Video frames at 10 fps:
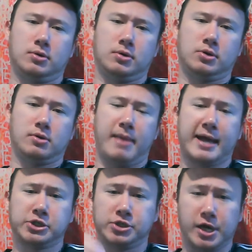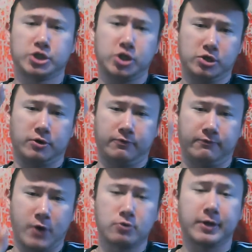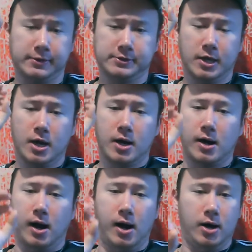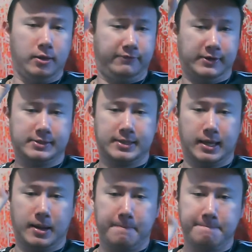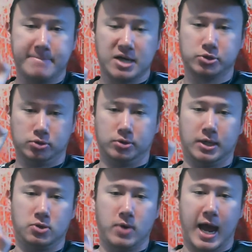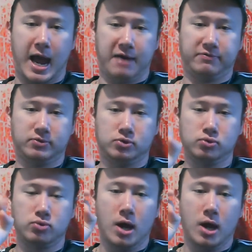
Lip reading: Your imagination, your focus, all of it's like a muscle that you have to